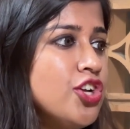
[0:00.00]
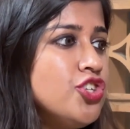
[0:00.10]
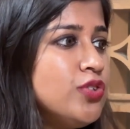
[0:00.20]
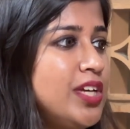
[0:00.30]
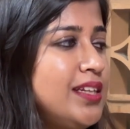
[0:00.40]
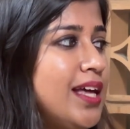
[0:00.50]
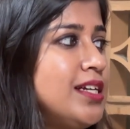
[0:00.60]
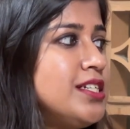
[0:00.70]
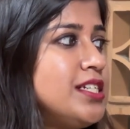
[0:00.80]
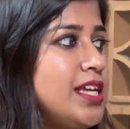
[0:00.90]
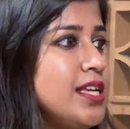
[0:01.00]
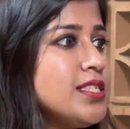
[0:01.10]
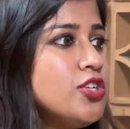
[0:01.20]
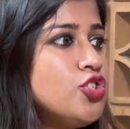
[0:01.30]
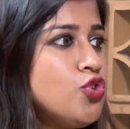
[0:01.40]
Do you think that
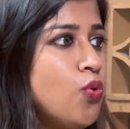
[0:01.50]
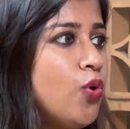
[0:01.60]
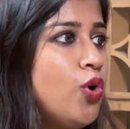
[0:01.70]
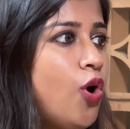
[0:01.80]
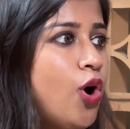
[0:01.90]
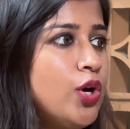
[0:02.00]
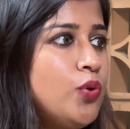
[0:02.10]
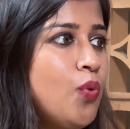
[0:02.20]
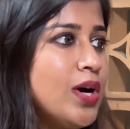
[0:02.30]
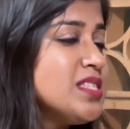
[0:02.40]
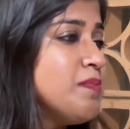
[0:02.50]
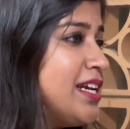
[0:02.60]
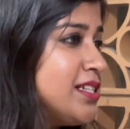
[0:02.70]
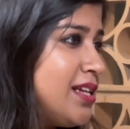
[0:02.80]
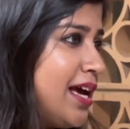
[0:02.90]
takes a toll on one's
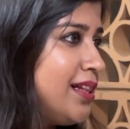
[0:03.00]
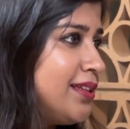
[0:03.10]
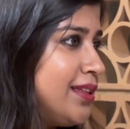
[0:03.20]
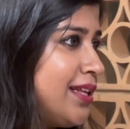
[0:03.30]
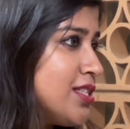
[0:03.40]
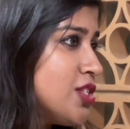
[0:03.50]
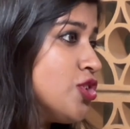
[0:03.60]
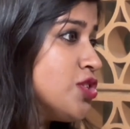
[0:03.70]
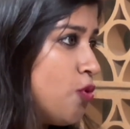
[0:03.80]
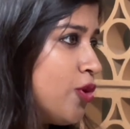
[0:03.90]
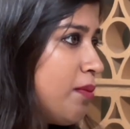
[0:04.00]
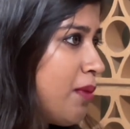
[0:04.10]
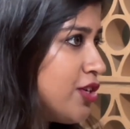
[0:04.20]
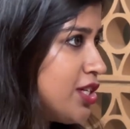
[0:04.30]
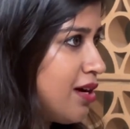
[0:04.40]
mental health and that's not spoken
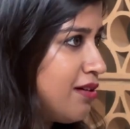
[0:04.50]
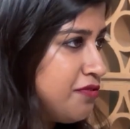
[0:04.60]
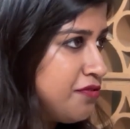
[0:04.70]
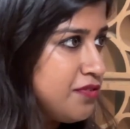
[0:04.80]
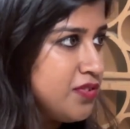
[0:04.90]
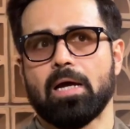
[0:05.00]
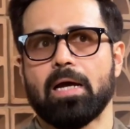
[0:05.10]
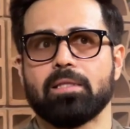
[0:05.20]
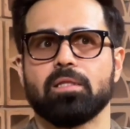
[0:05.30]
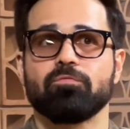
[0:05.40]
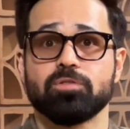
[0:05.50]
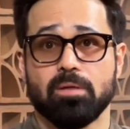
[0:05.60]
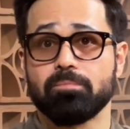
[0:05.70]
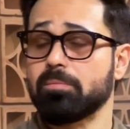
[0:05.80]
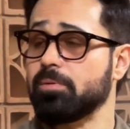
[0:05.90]
about enough? I think for
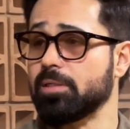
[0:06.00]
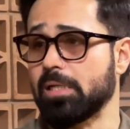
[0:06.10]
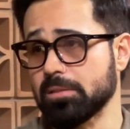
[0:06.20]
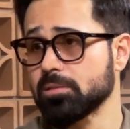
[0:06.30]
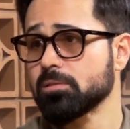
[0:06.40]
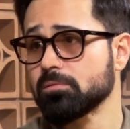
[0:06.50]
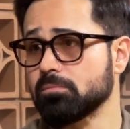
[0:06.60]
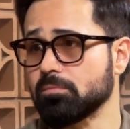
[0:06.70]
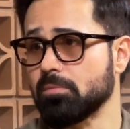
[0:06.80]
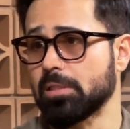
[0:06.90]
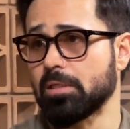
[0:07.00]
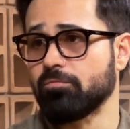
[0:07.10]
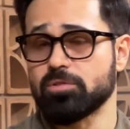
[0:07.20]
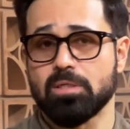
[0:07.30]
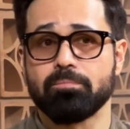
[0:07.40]
some people it does. I think
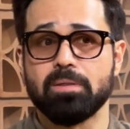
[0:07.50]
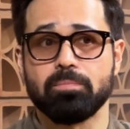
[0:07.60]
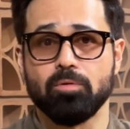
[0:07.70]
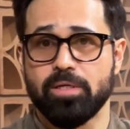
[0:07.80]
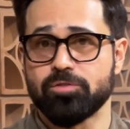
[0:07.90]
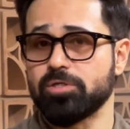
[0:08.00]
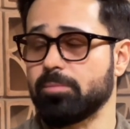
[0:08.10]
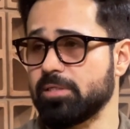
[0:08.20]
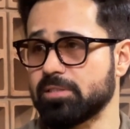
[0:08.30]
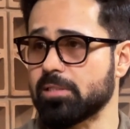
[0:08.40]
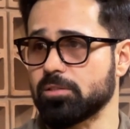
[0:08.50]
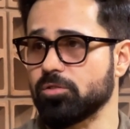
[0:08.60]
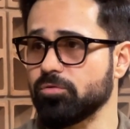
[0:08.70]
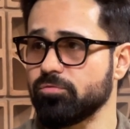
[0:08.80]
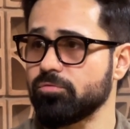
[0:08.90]
for some people who are extremely
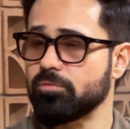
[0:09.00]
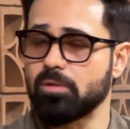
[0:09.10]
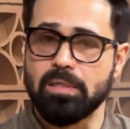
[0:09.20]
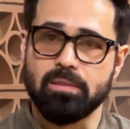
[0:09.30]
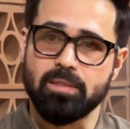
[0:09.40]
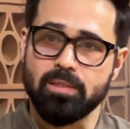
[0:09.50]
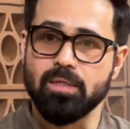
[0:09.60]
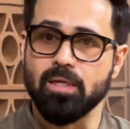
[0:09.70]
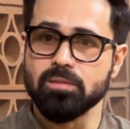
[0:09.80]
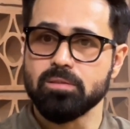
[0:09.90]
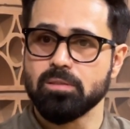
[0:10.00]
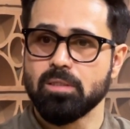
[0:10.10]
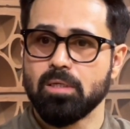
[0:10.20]
sensitive, I think it does.